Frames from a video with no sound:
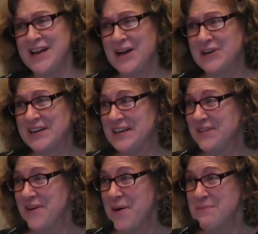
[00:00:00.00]
not going to
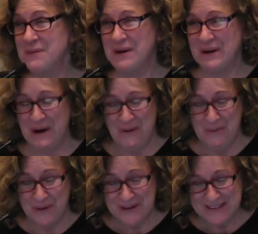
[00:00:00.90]
give up on our
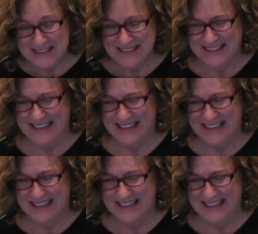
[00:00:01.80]
world.